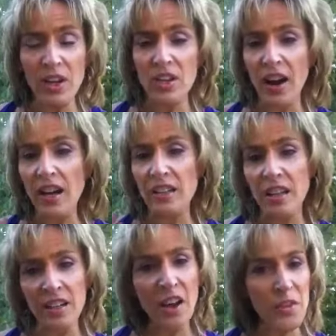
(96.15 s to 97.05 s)
your outlook
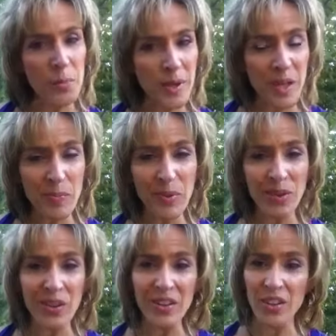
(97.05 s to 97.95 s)
on other
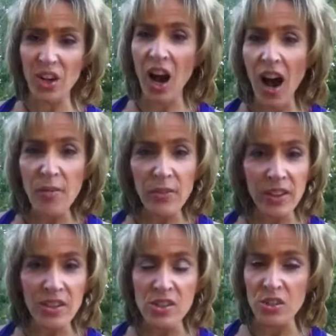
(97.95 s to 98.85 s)
people, your
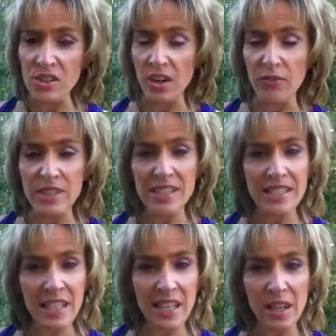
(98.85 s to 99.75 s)
confidence, your
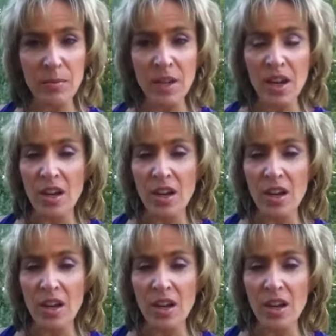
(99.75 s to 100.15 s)
self-esteem,